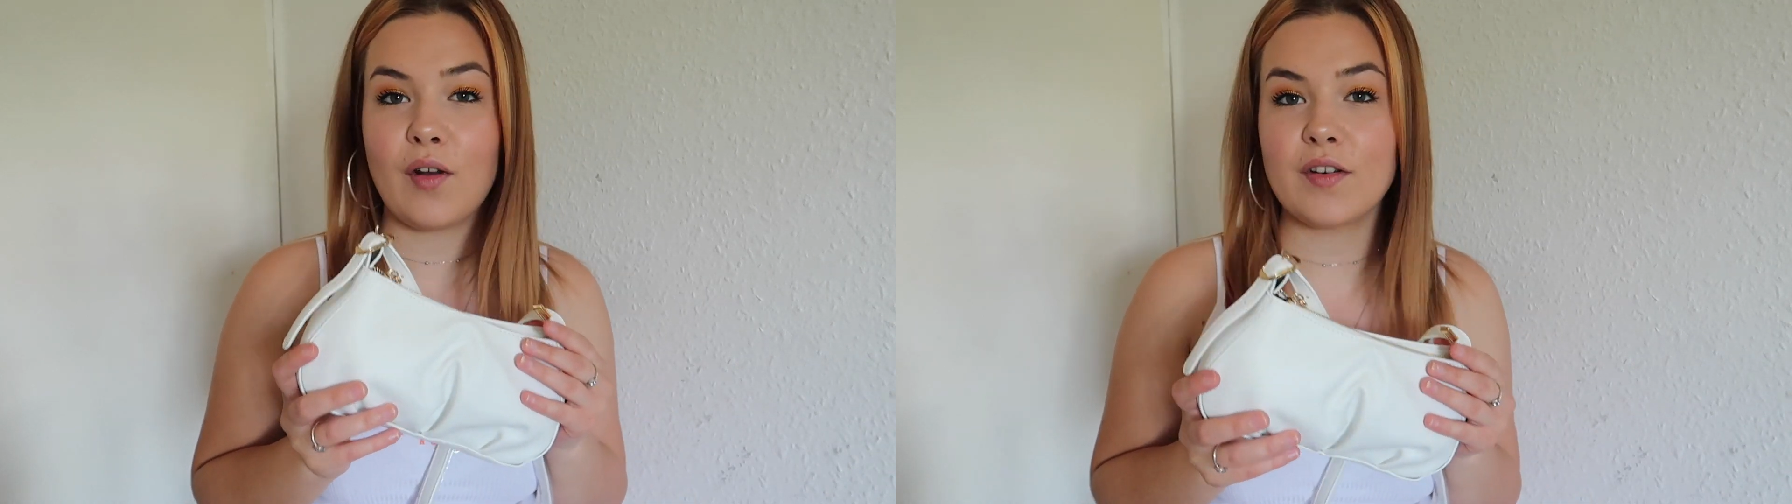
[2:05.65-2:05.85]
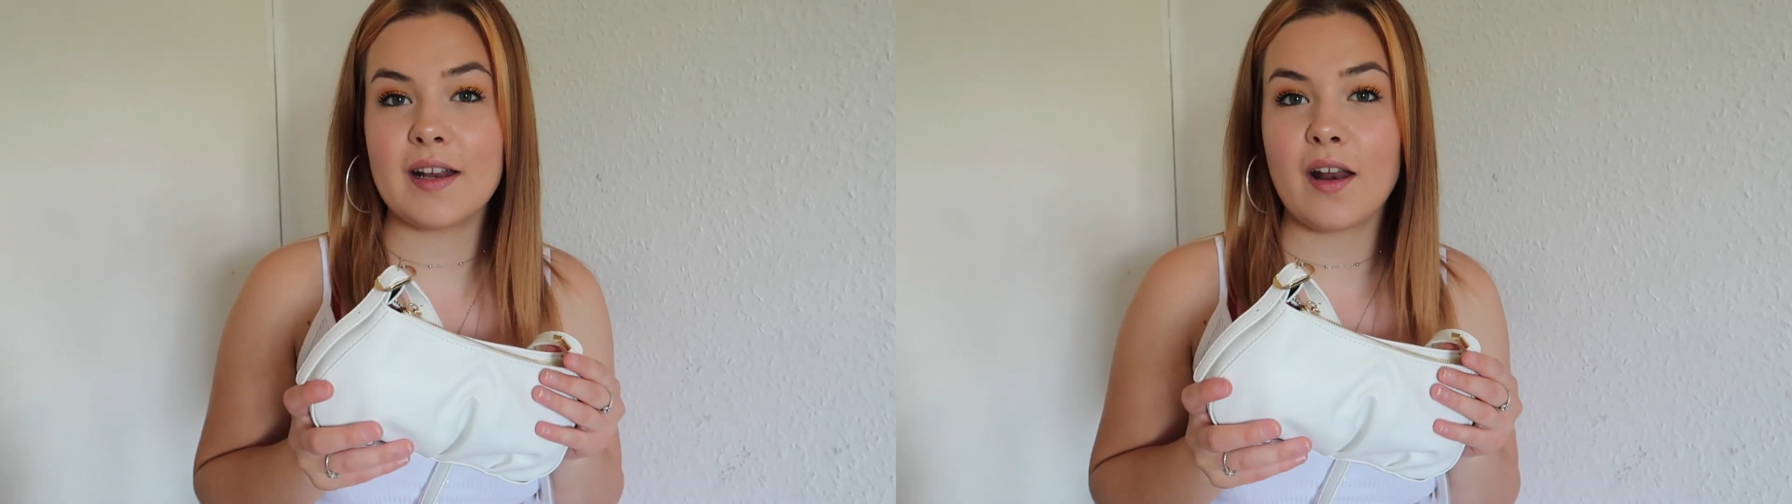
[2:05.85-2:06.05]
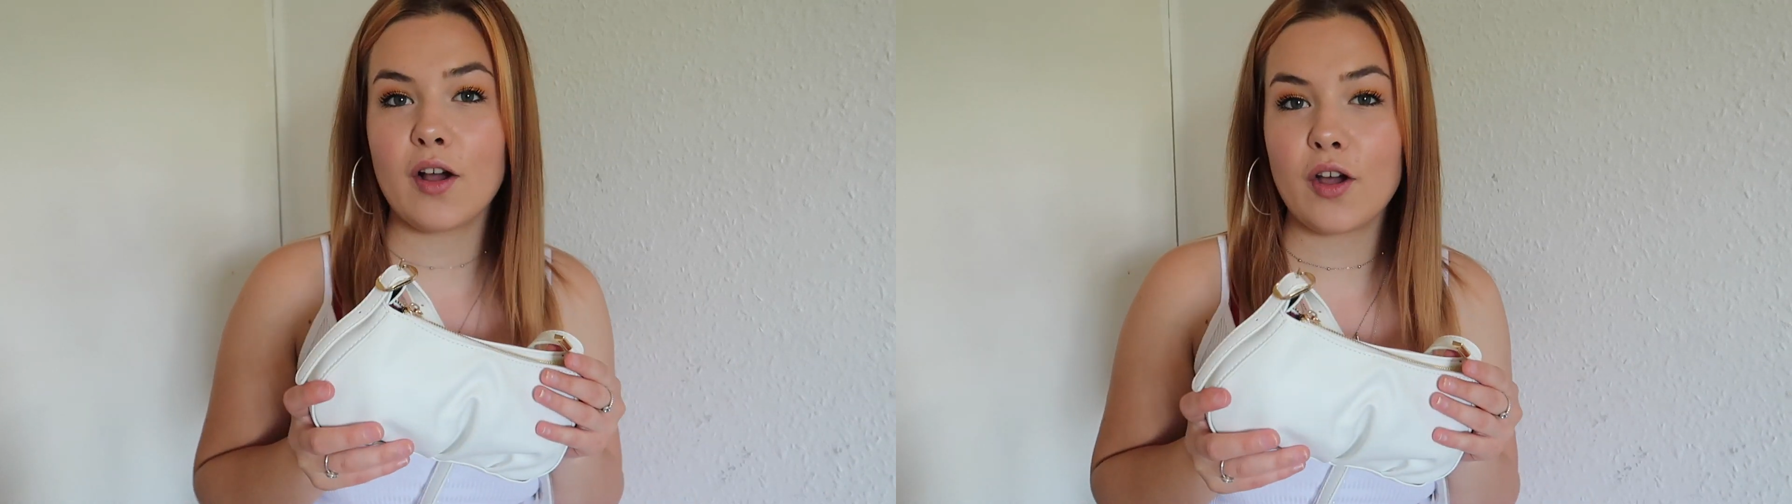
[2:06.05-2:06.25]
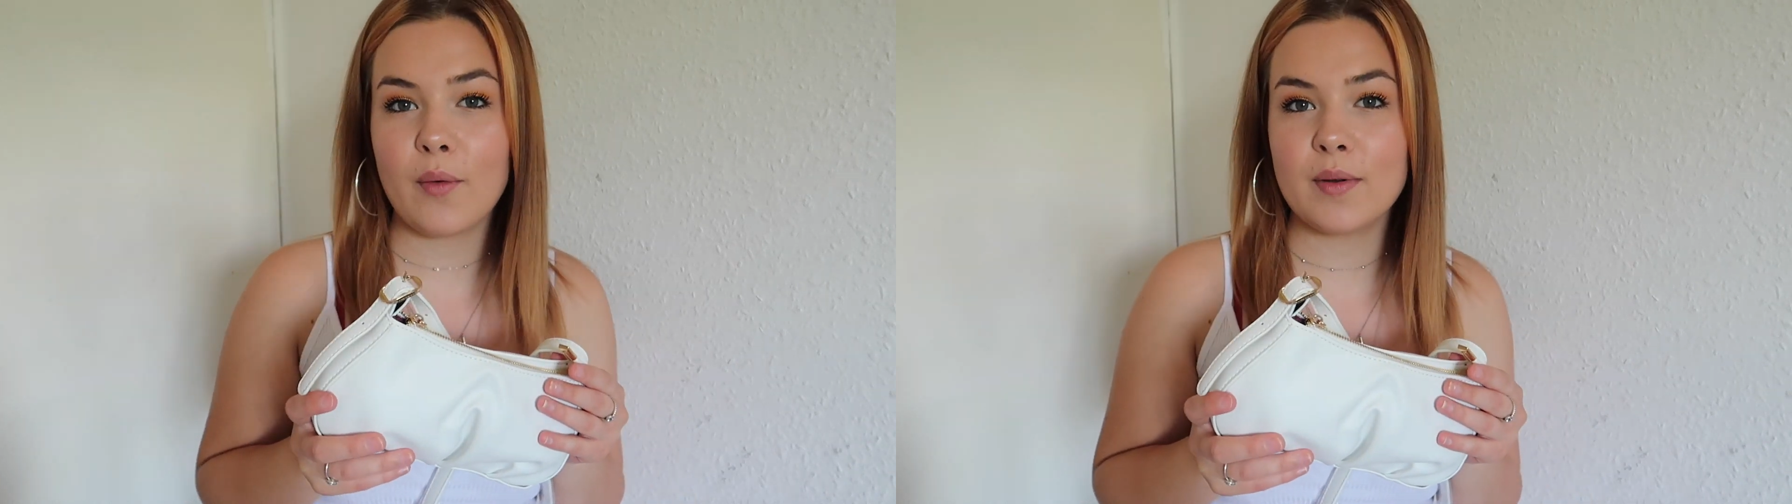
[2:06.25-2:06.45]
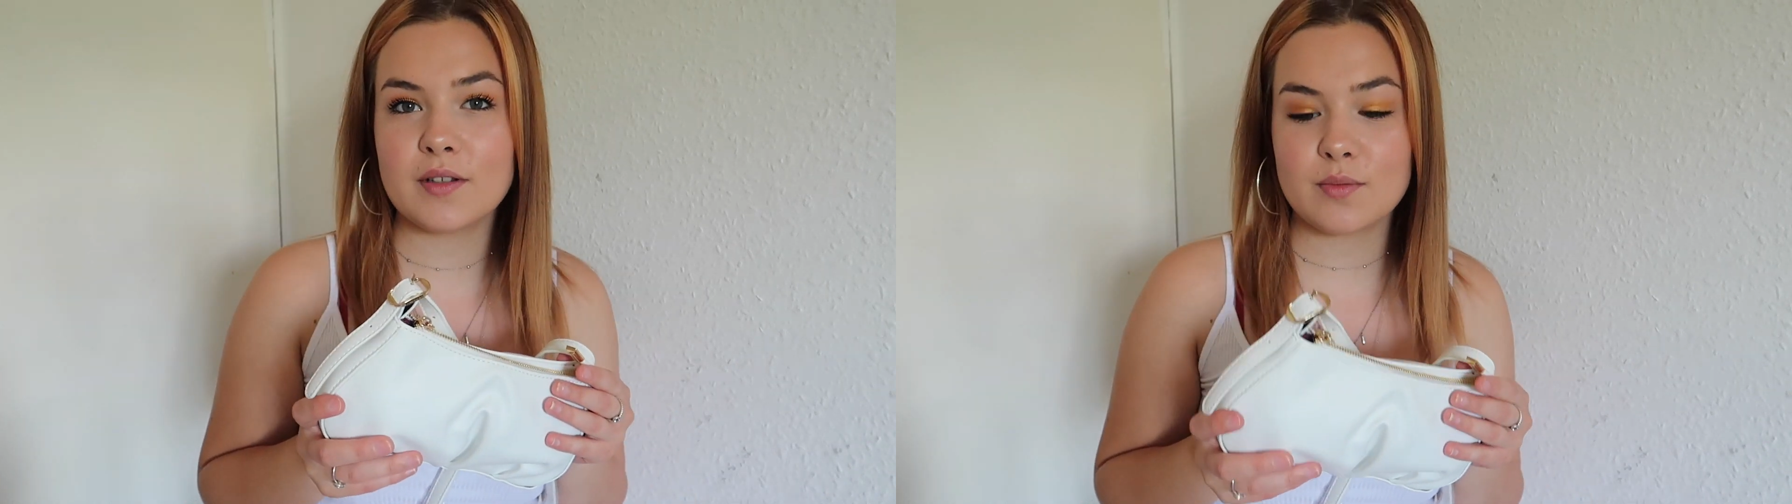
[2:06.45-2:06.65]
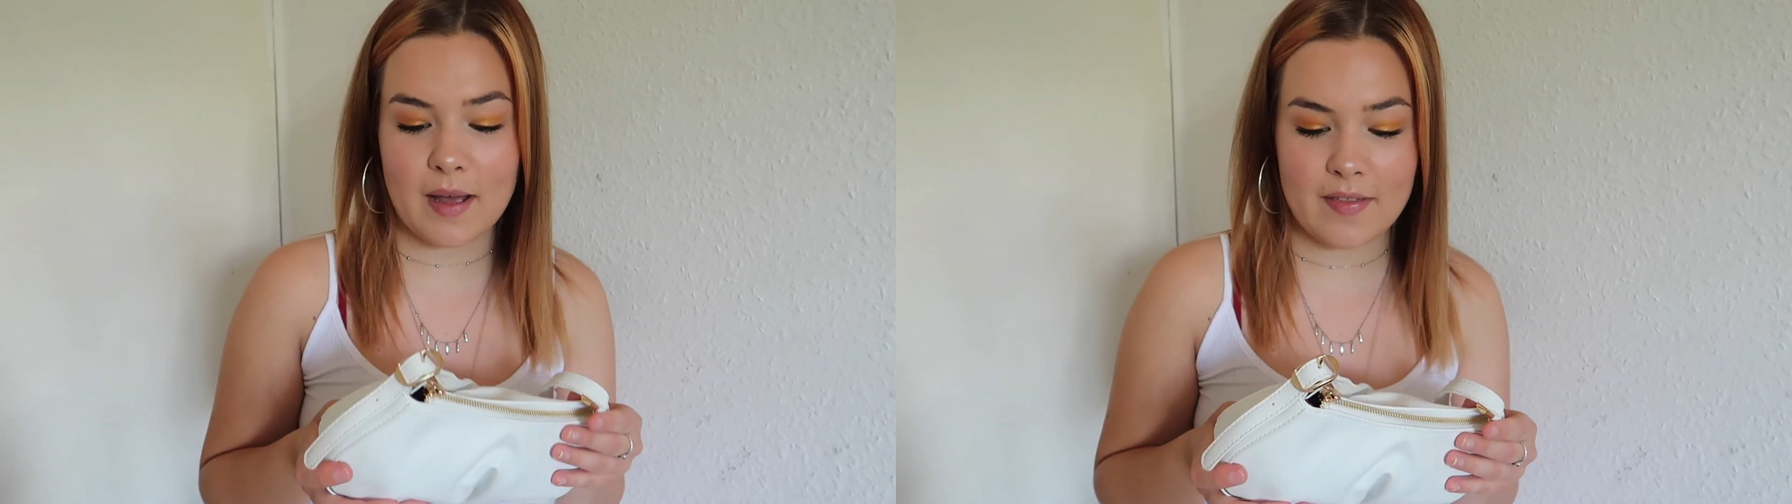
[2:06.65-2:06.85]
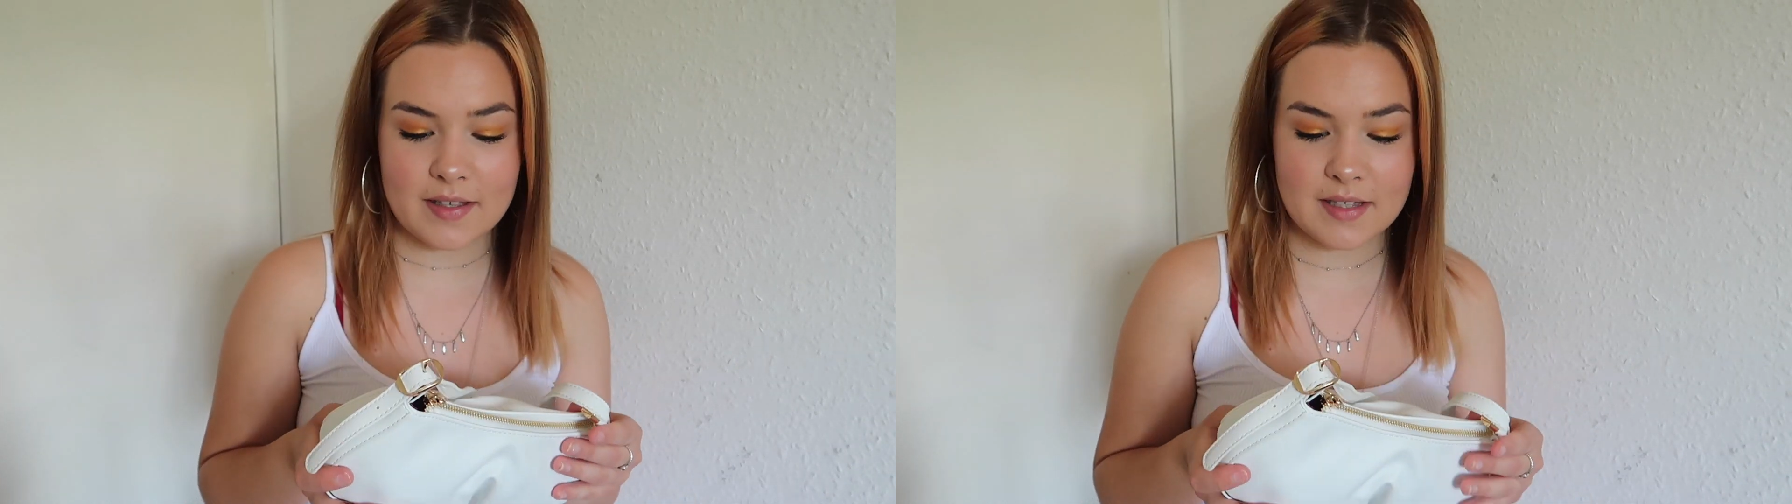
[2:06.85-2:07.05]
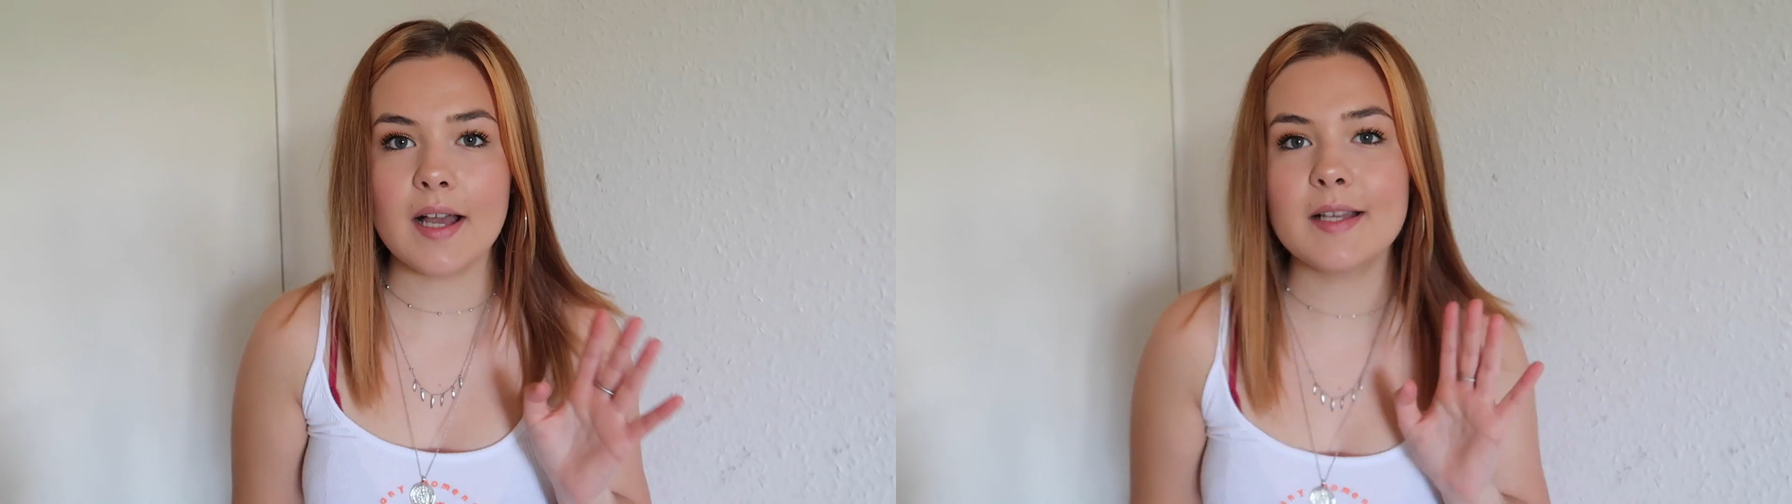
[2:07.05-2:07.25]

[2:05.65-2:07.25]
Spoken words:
of lockdown I can go and just wear this.